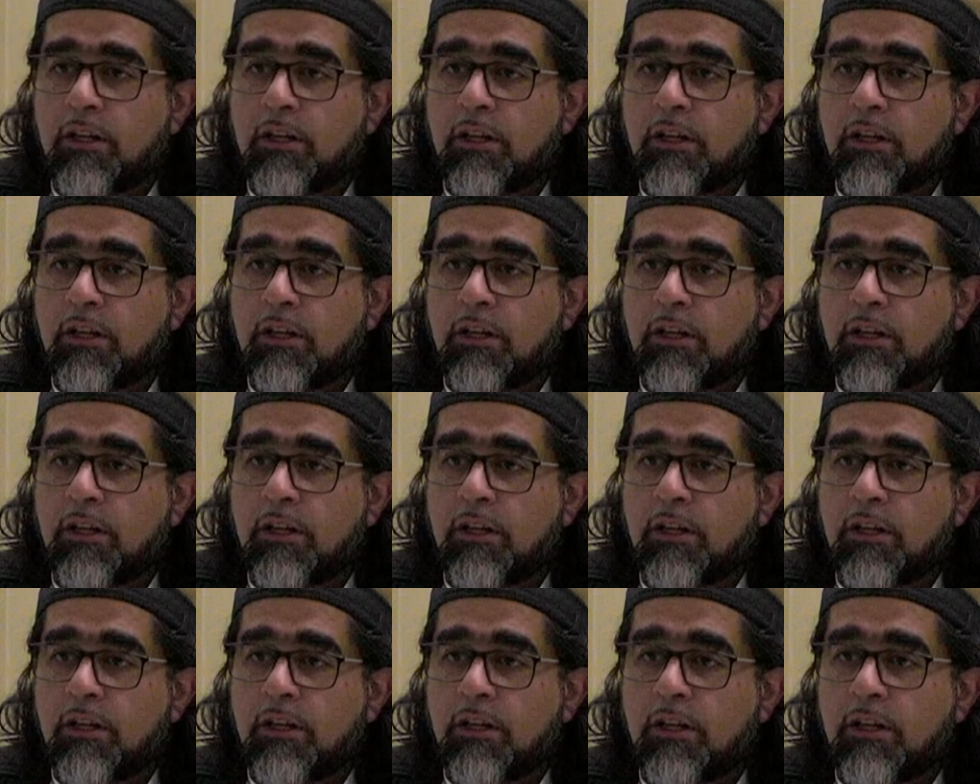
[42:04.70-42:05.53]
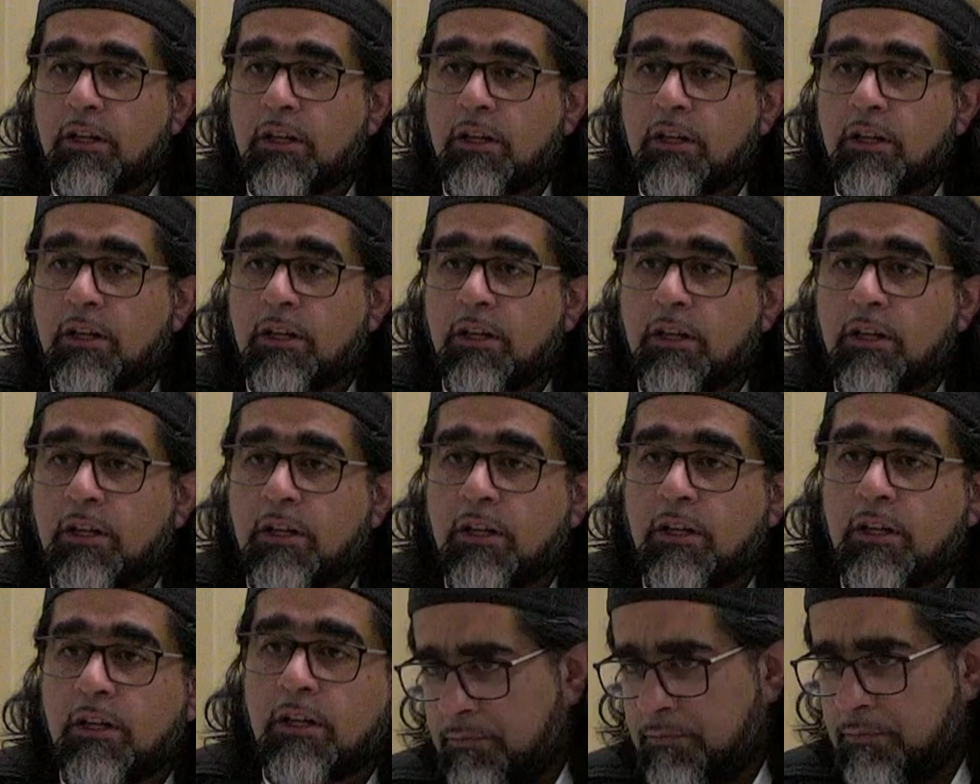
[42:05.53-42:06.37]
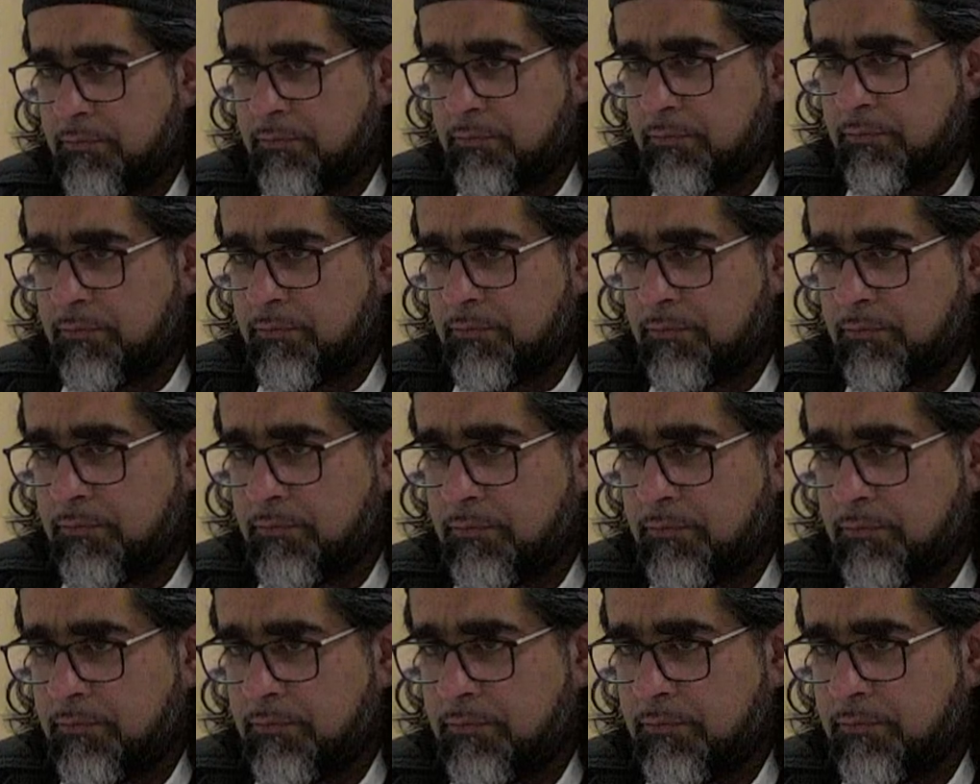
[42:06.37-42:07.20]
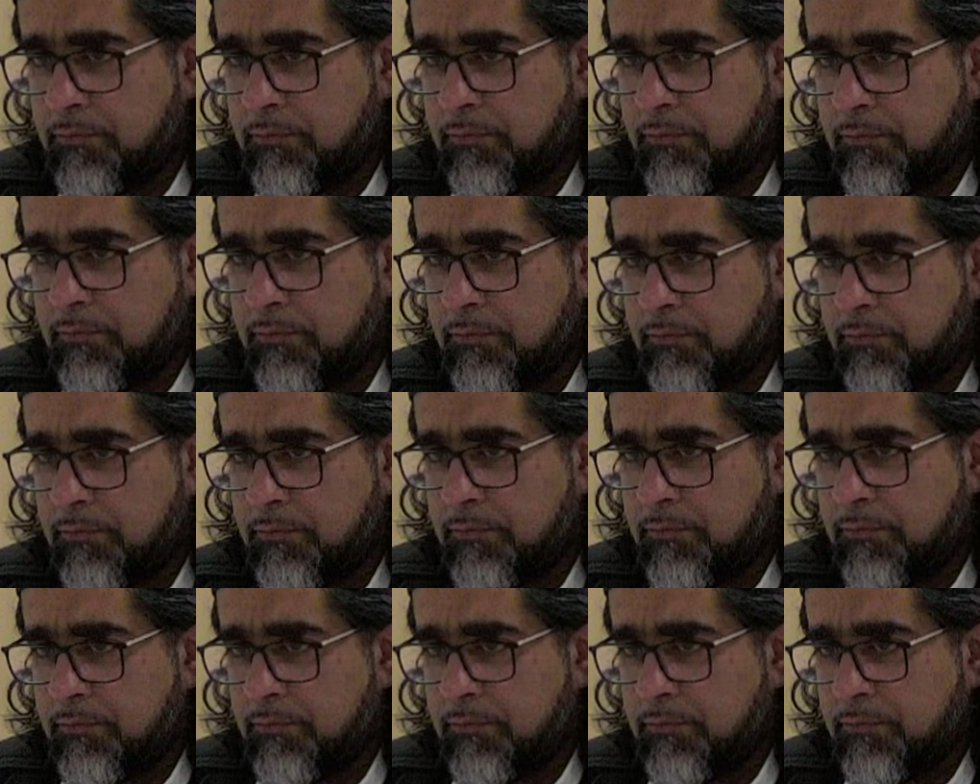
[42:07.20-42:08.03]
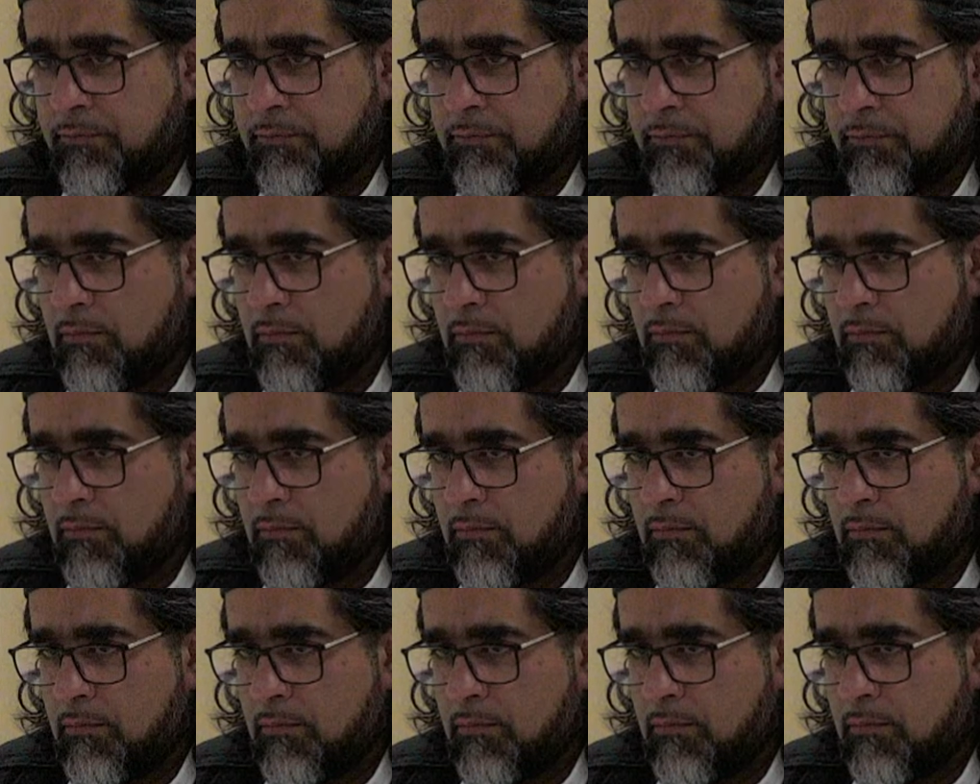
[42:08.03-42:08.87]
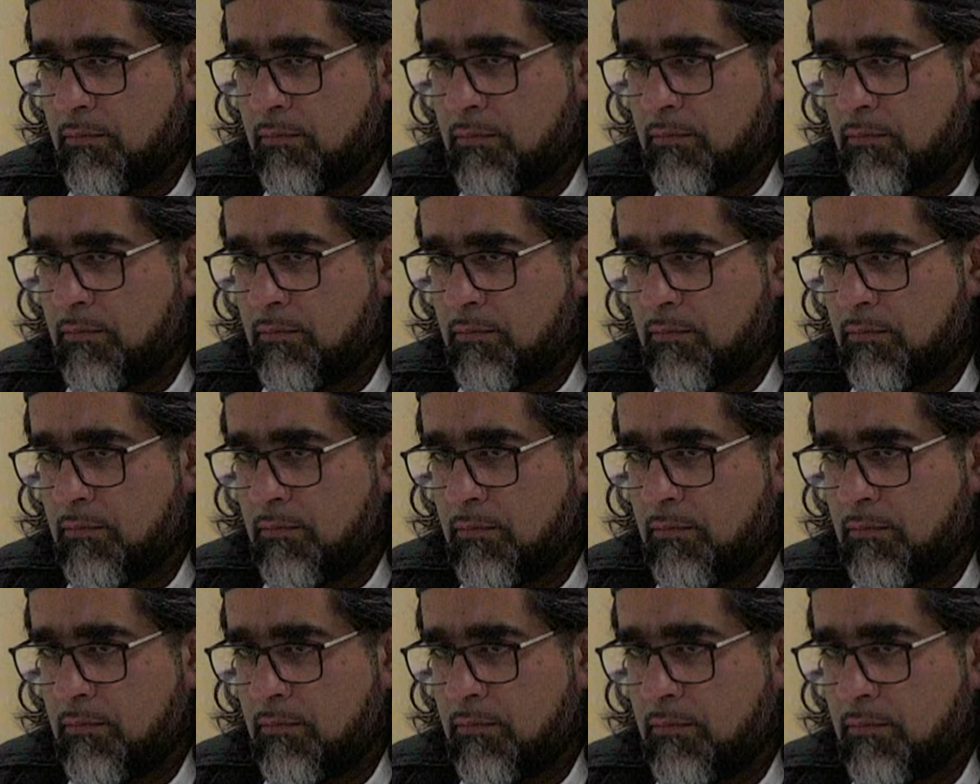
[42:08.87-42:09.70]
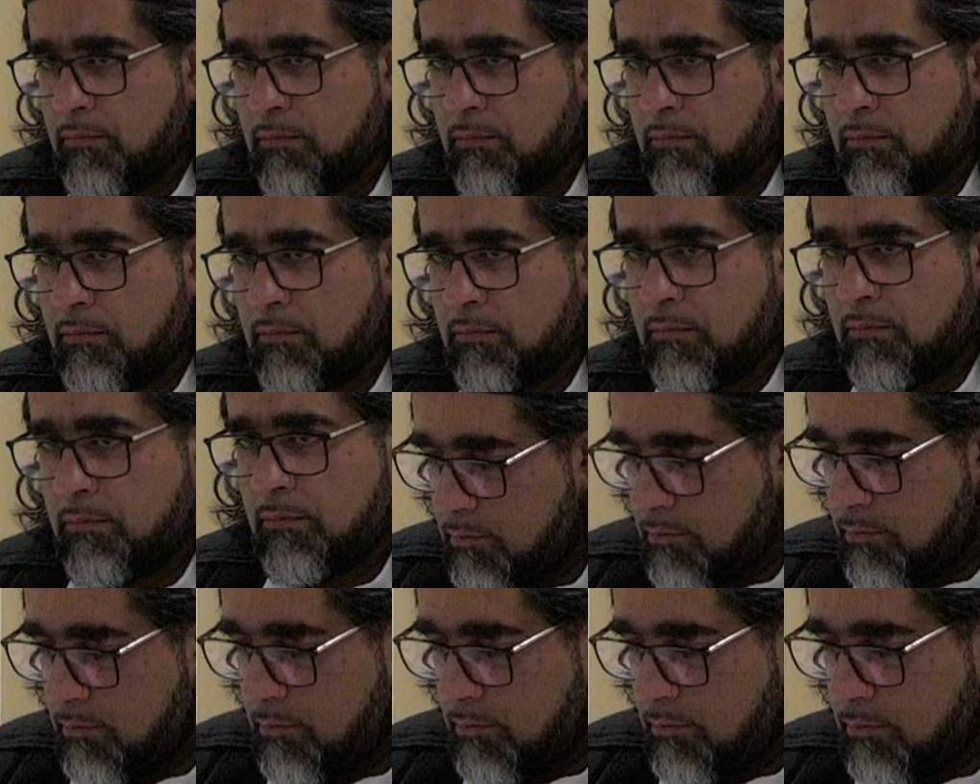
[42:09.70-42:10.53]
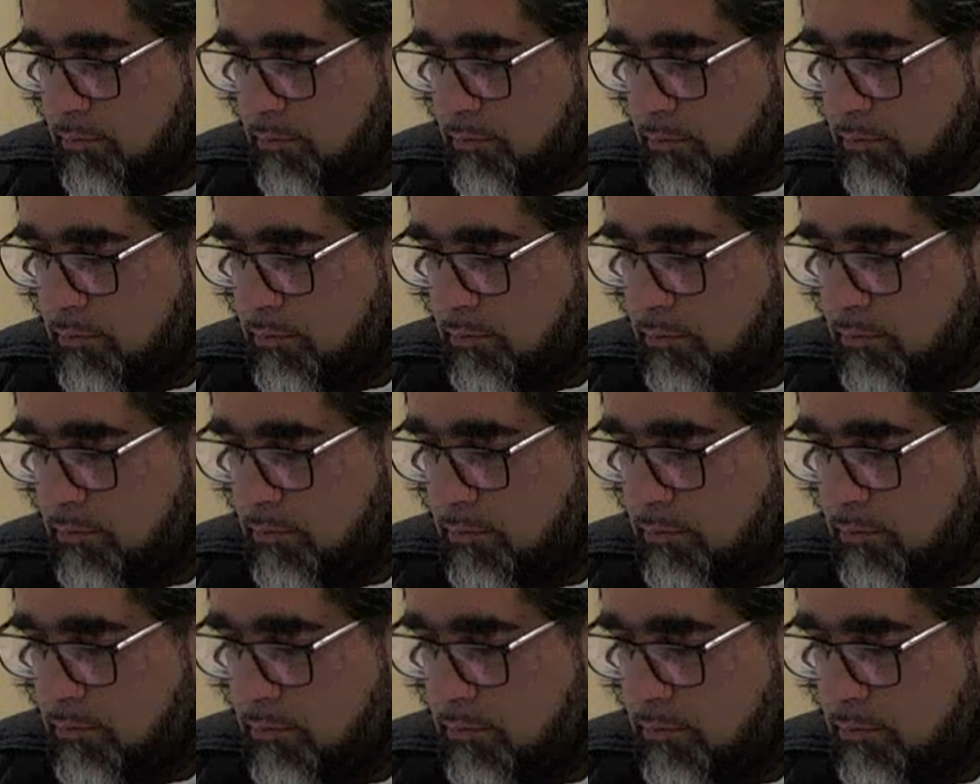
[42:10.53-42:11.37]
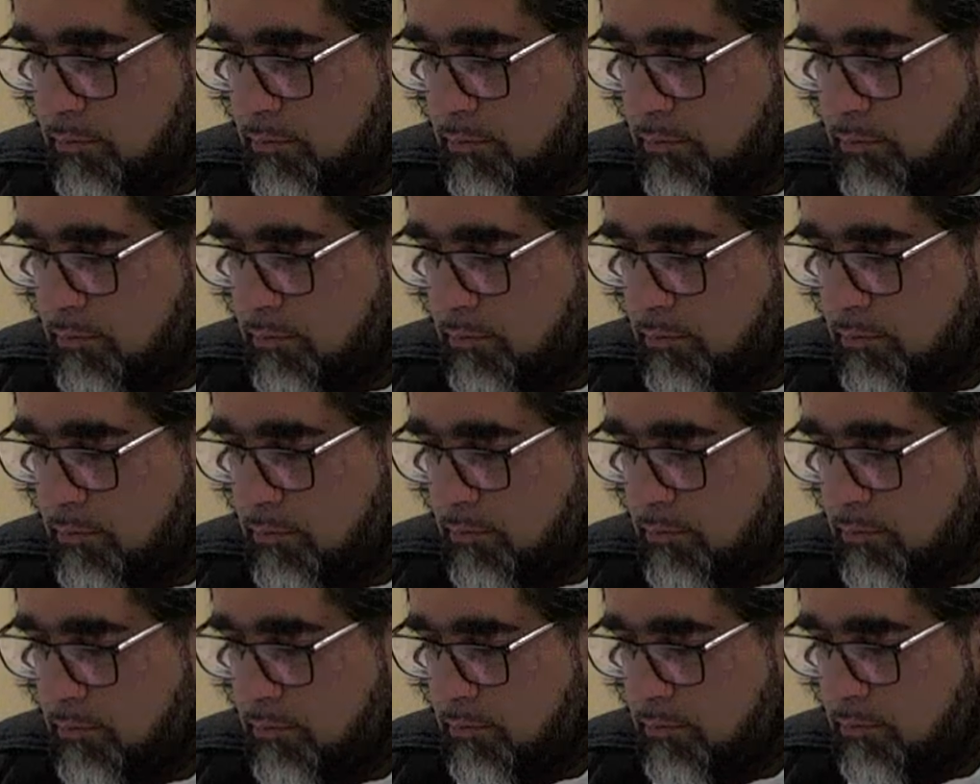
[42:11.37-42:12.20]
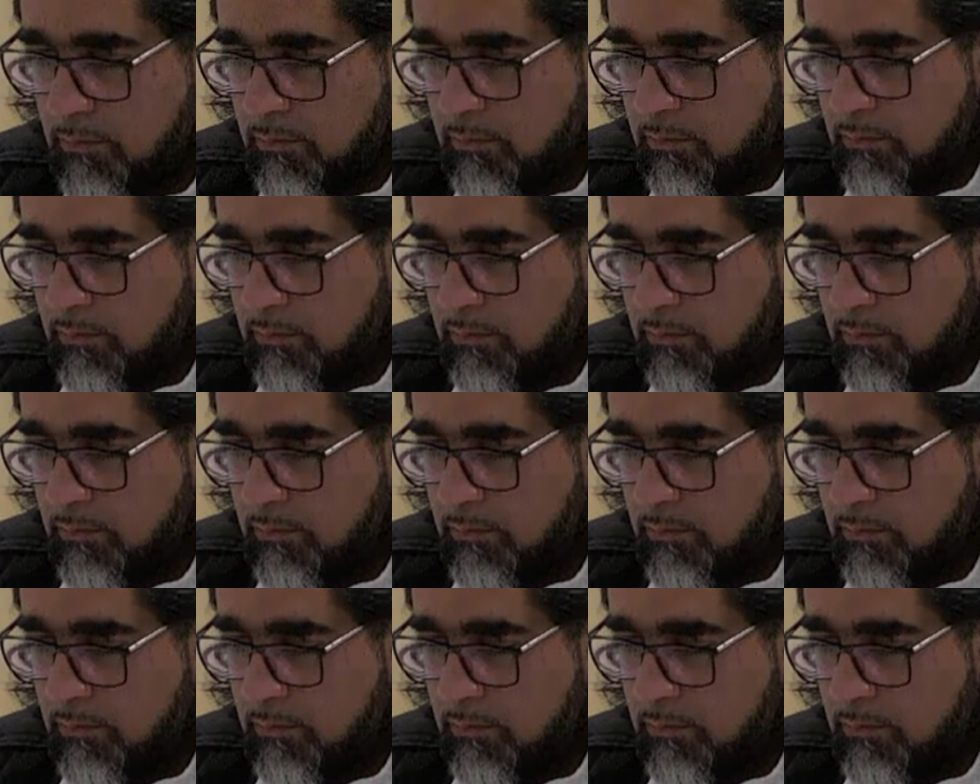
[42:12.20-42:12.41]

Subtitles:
No one is speaking in this clip.